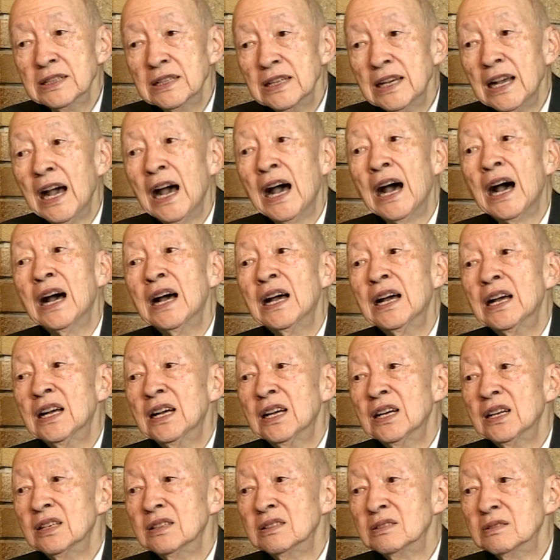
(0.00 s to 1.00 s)
Yeah,
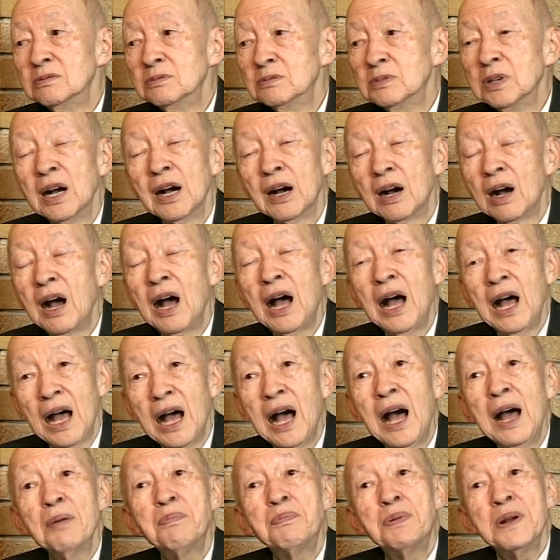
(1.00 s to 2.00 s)
well,
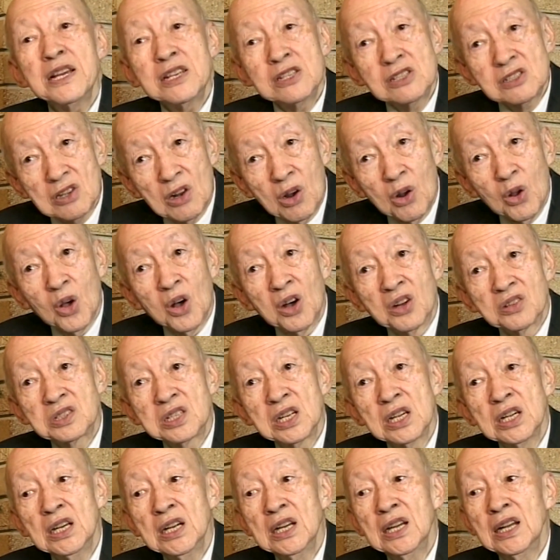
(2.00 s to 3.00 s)
I praise the Lord,
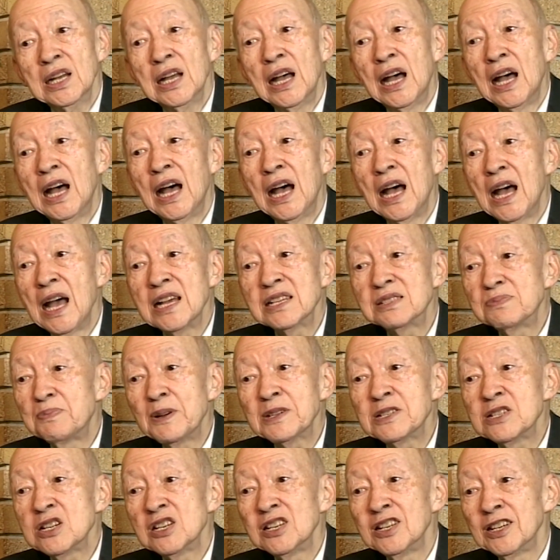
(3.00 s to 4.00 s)

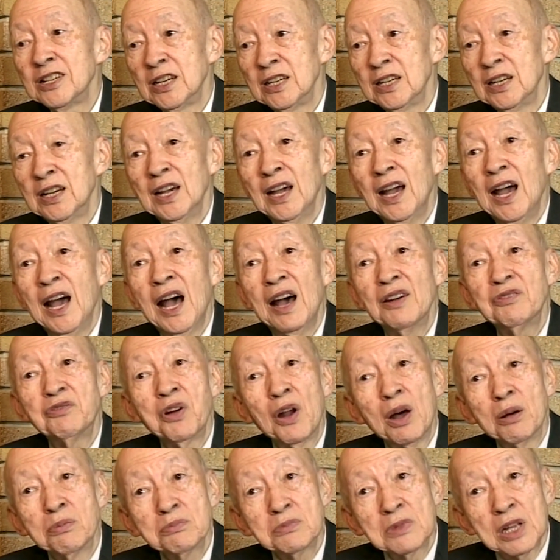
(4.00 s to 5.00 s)
especially
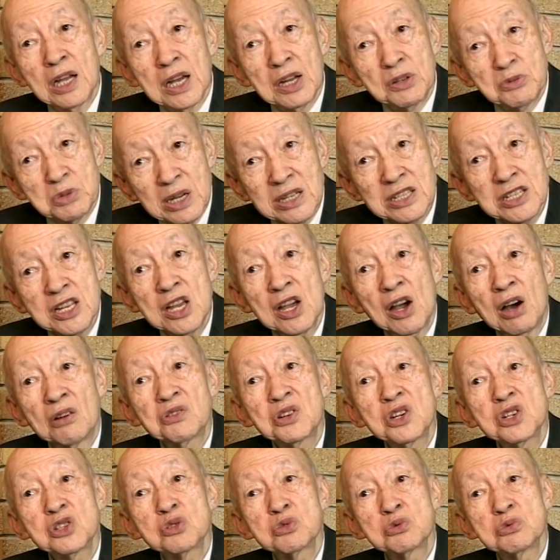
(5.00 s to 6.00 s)
from the running of
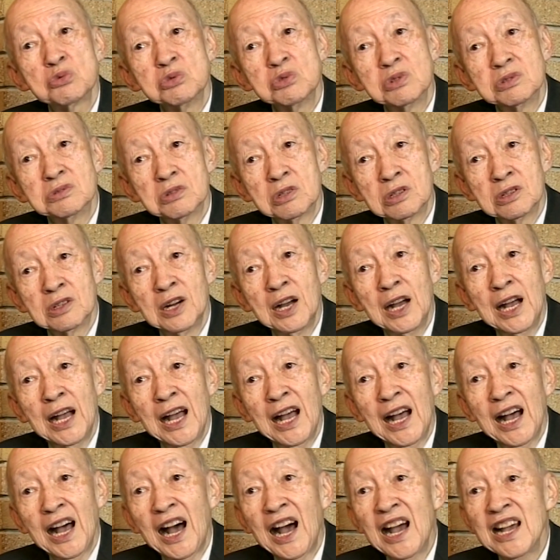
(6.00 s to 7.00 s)
the school,
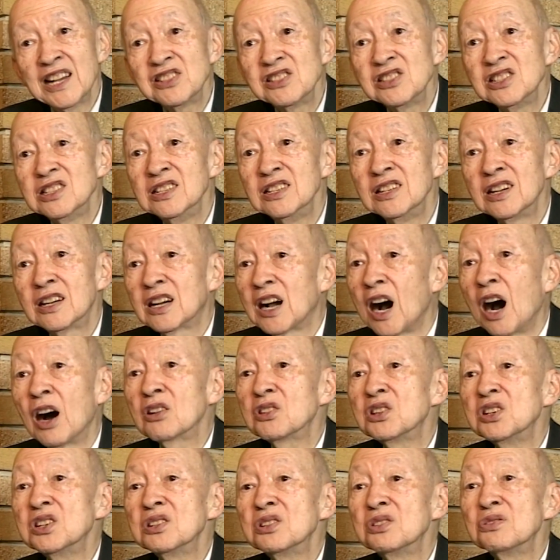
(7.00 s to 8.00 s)
I see
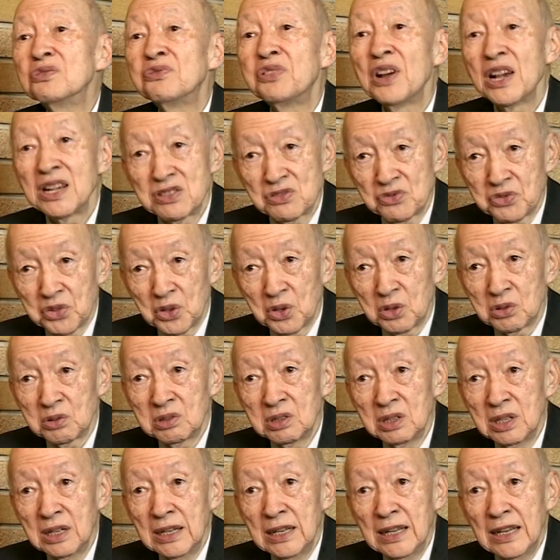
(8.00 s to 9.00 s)
God is faithful.
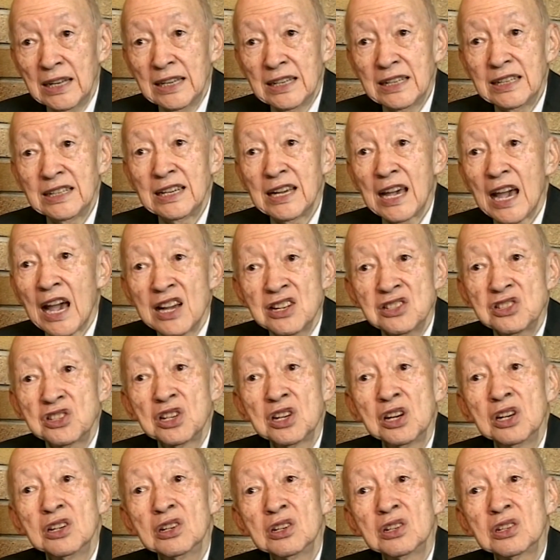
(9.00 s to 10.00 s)
He
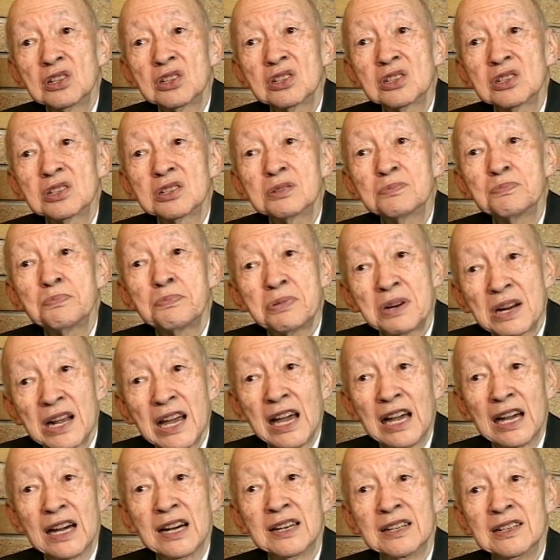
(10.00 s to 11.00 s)
answers
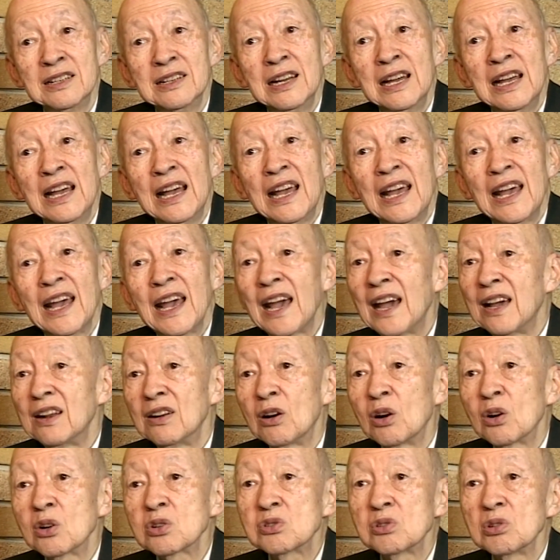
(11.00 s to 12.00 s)
prayer, and
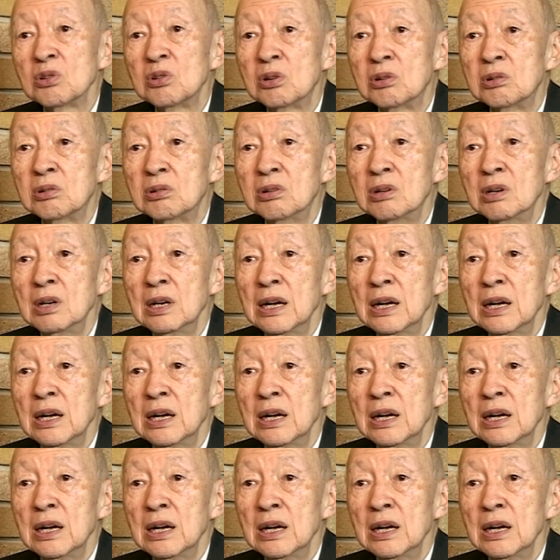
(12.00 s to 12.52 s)
also